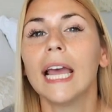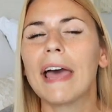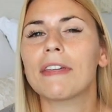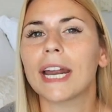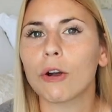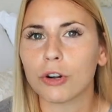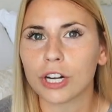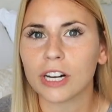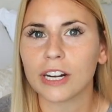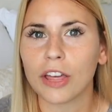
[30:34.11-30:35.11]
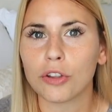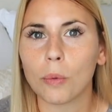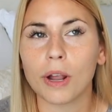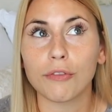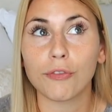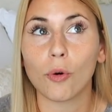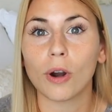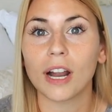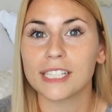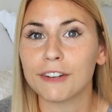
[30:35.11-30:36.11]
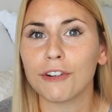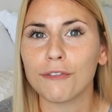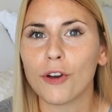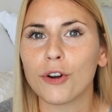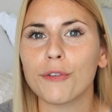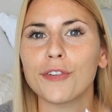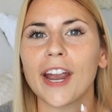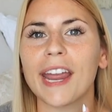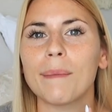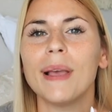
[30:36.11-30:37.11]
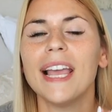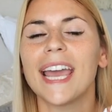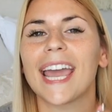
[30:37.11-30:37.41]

And then I ordered another one for a different photo frame,